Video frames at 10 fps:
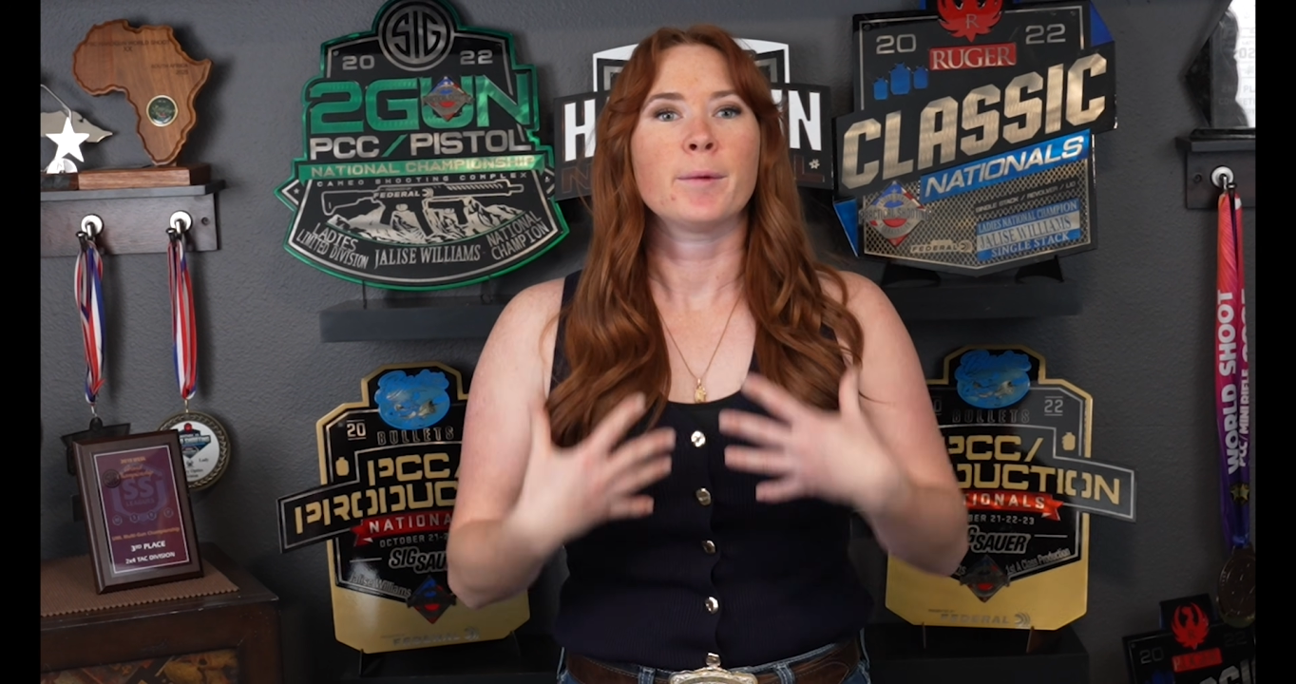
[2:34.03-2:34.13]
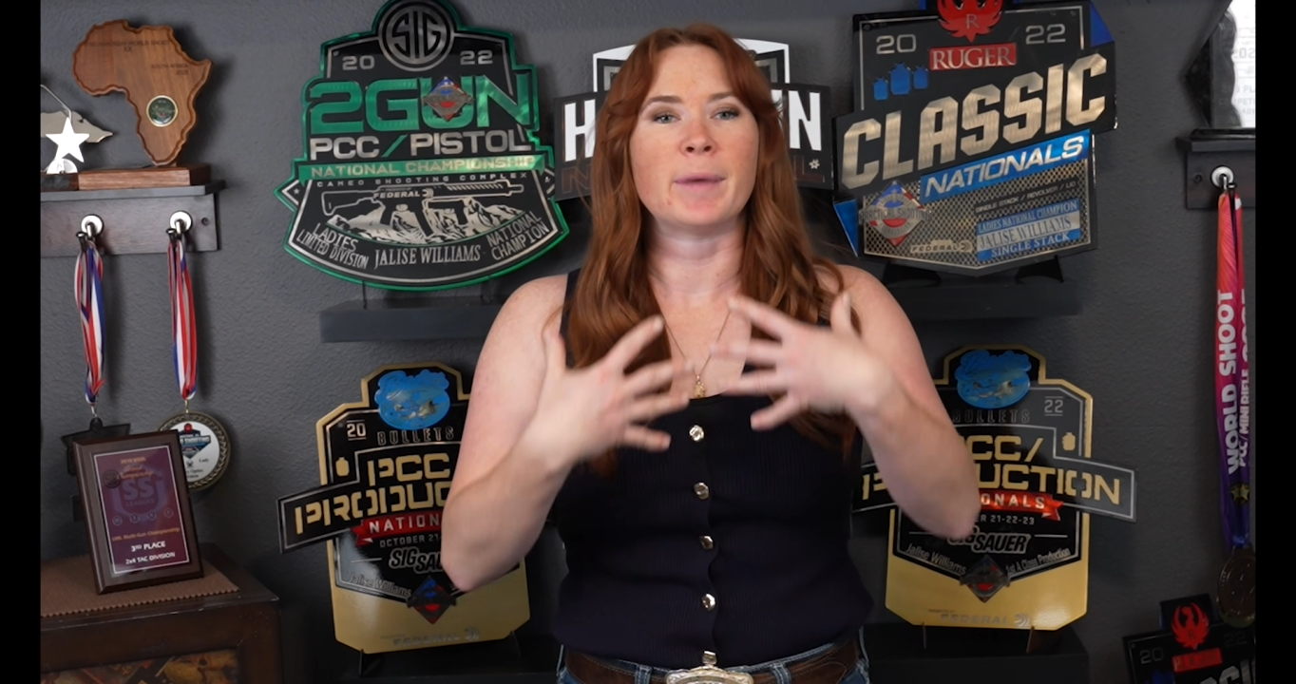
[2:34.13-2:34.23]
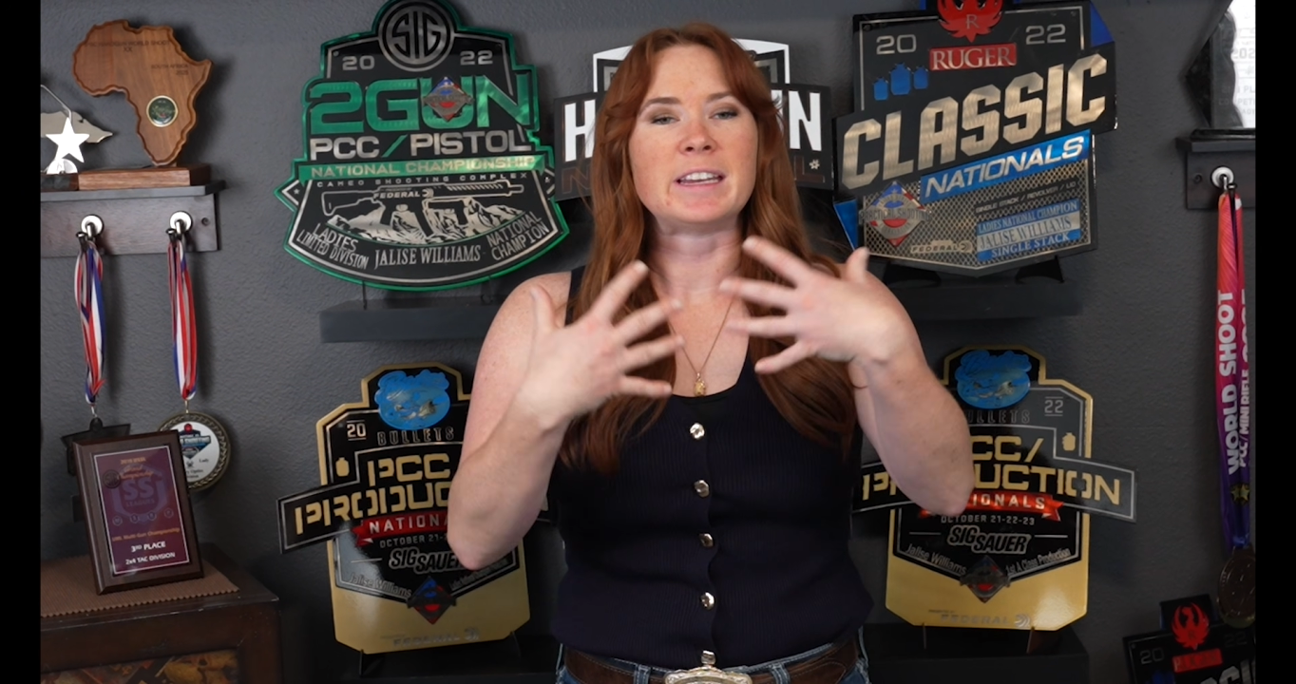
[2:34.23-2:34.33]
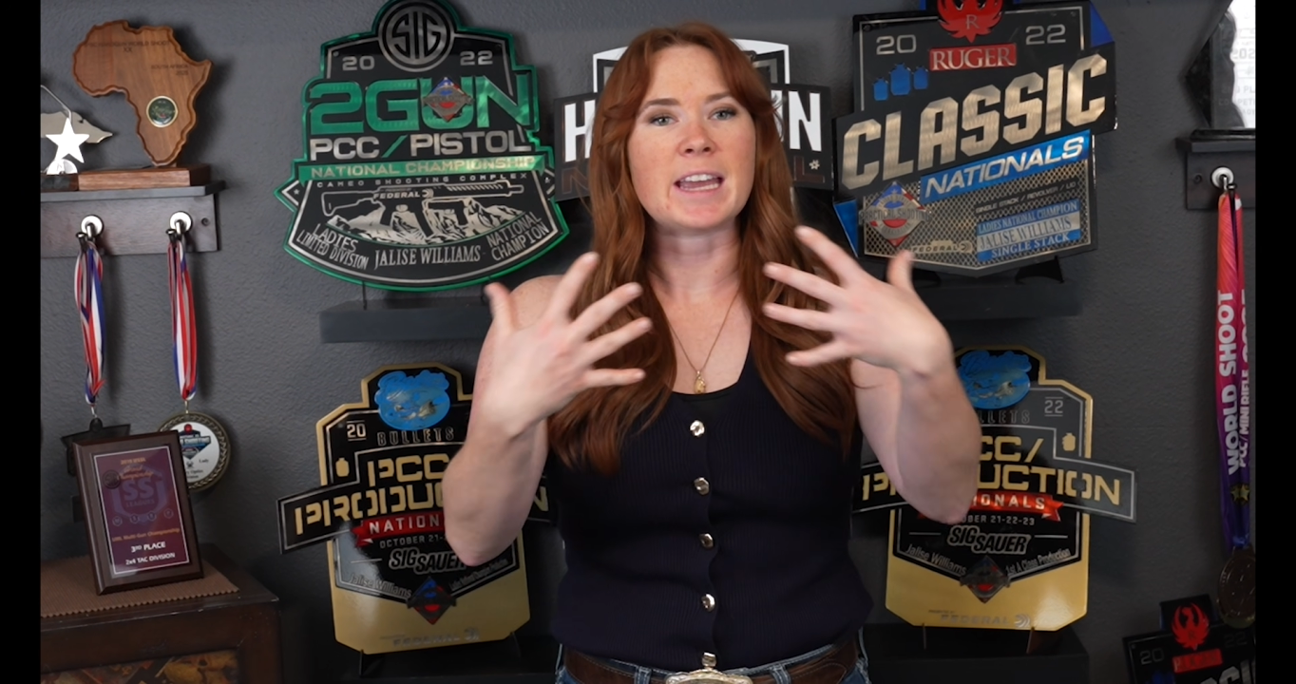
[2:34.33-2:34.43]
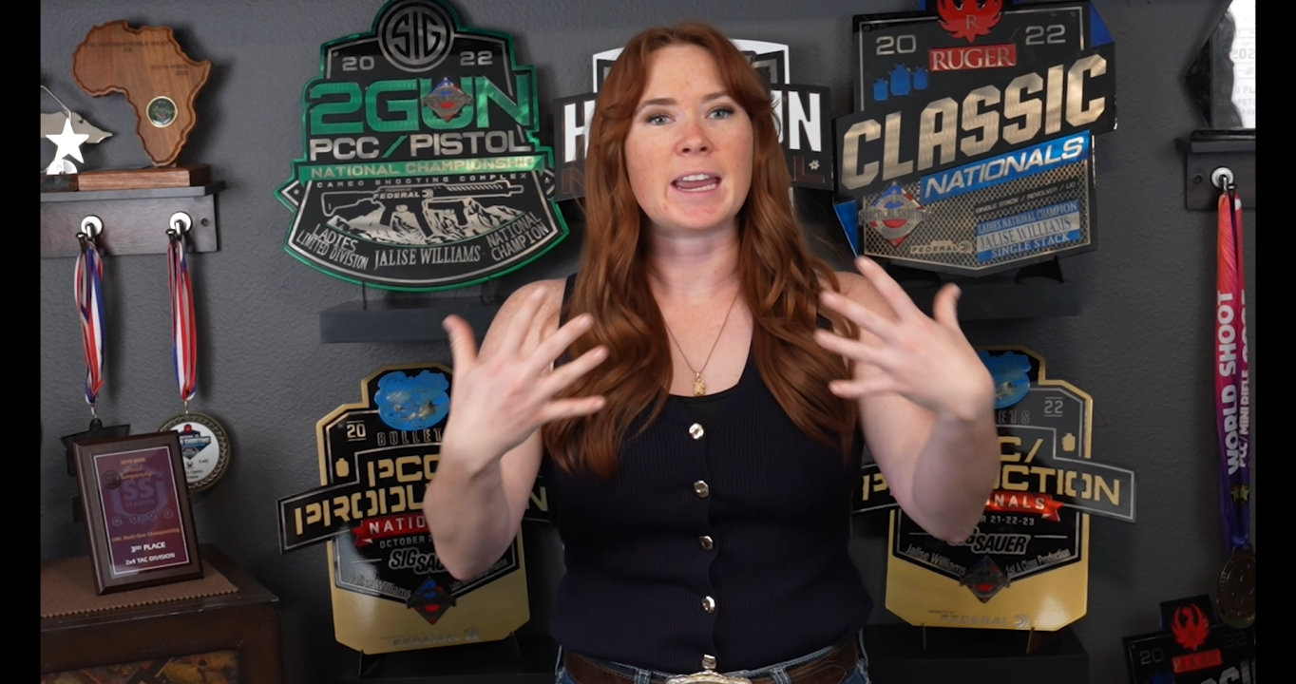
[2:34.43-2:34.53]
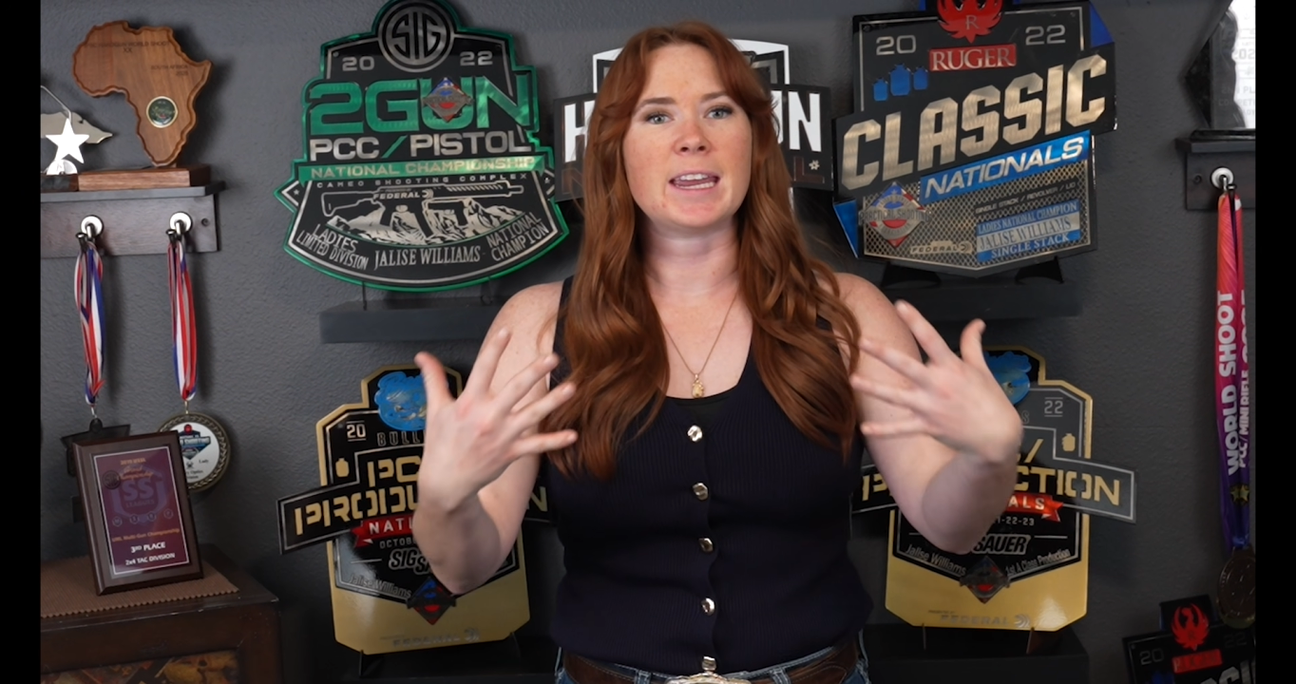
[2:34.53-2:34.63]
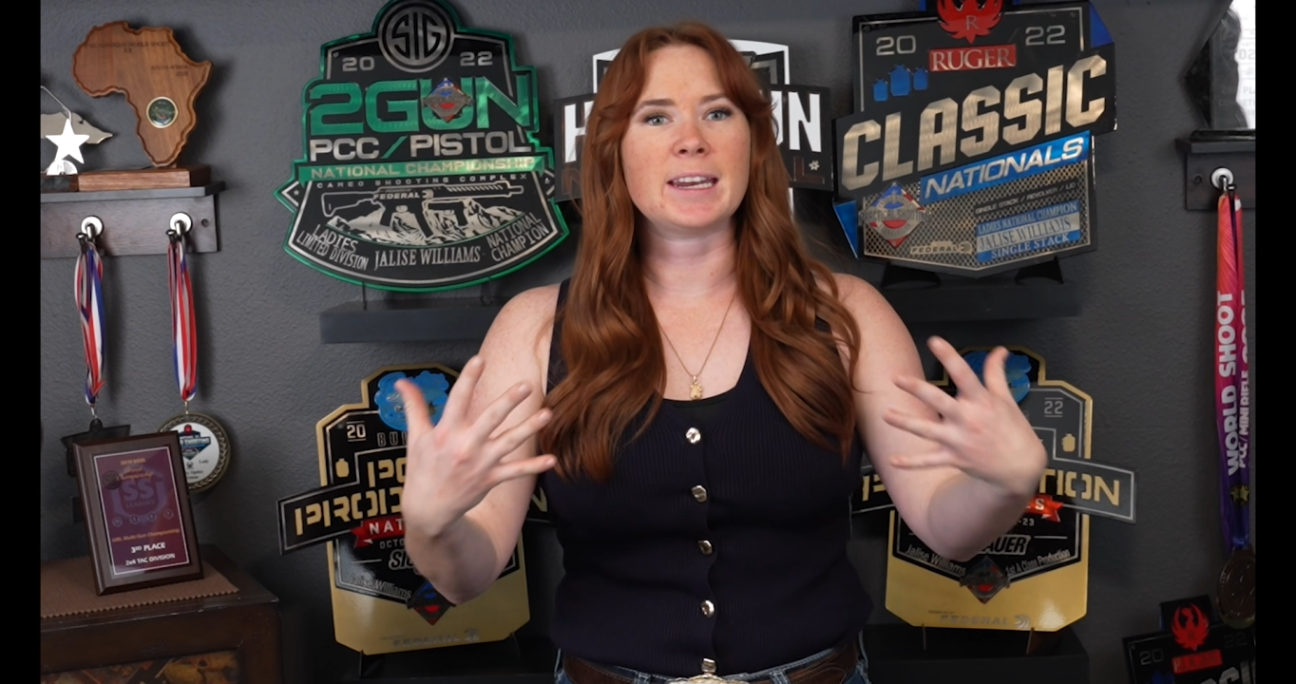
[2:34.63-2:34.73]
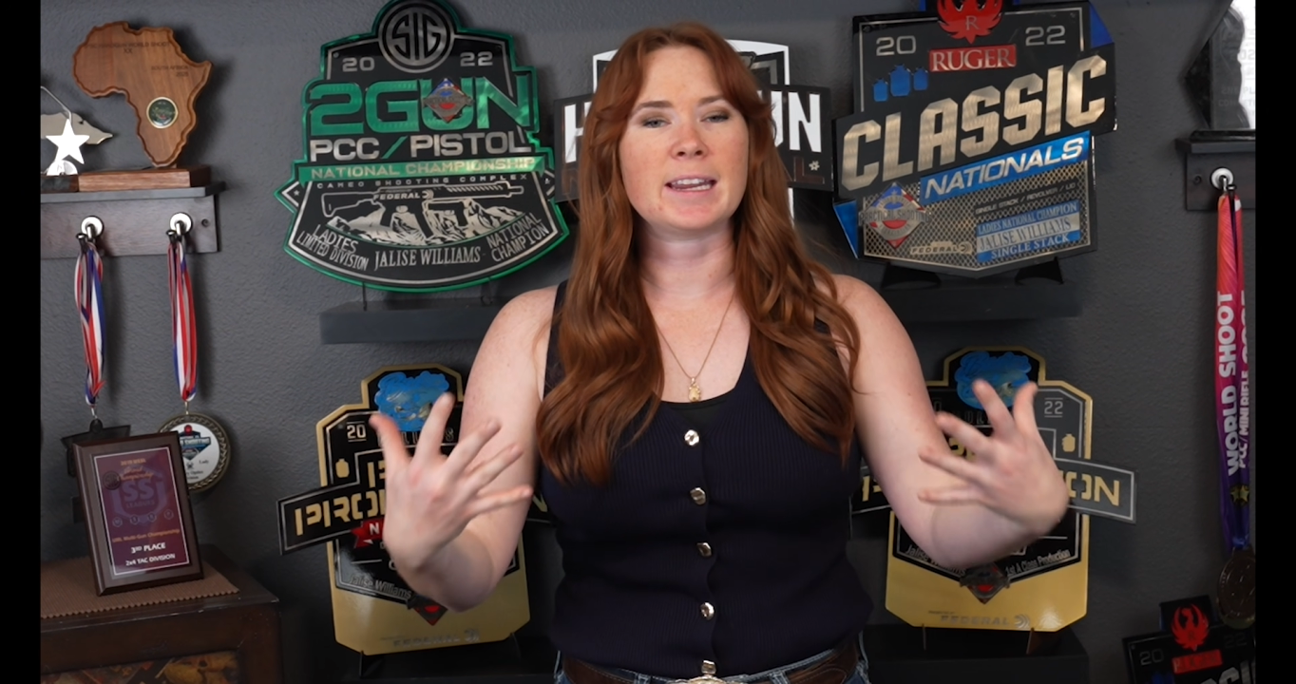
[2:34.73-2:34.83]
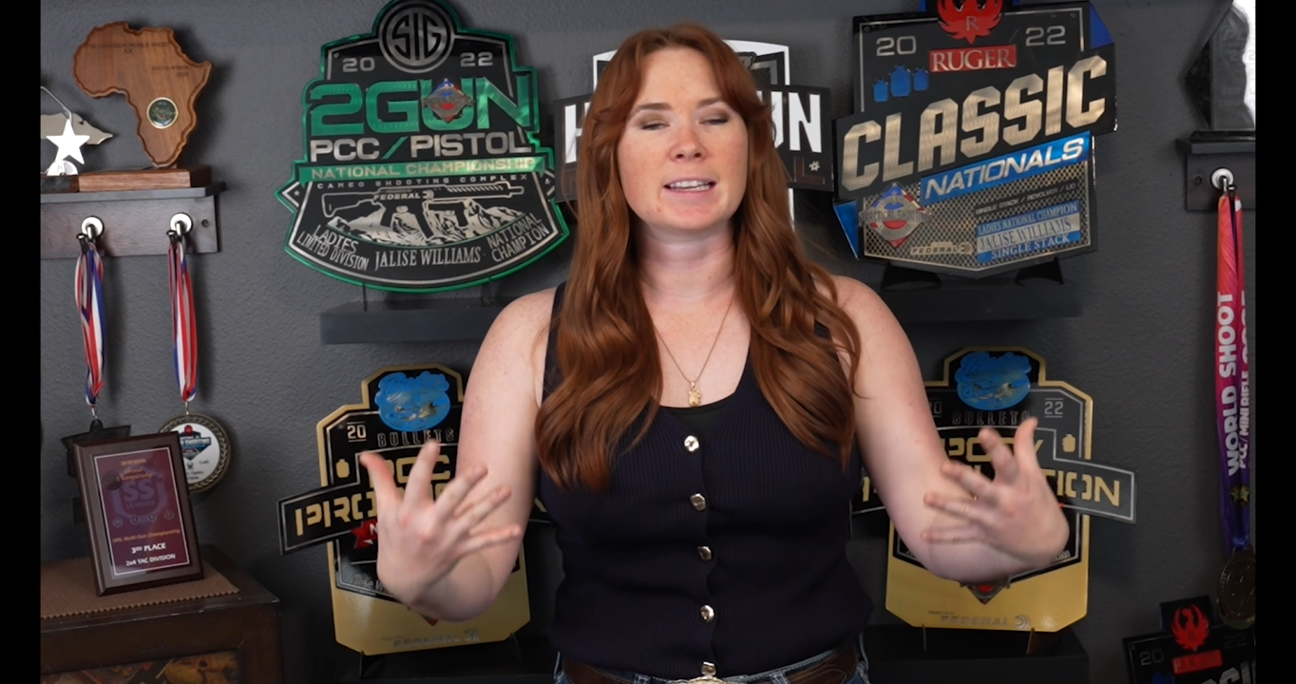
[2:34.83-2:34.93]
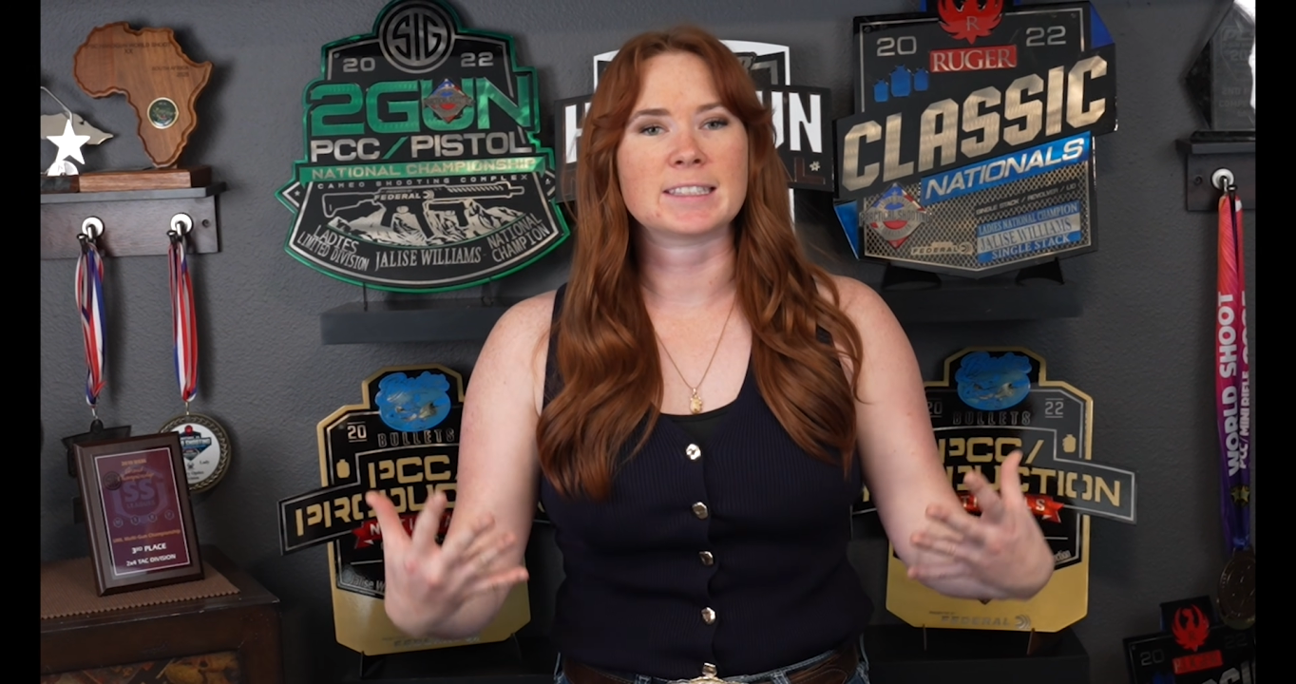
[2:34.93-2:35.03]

maintaining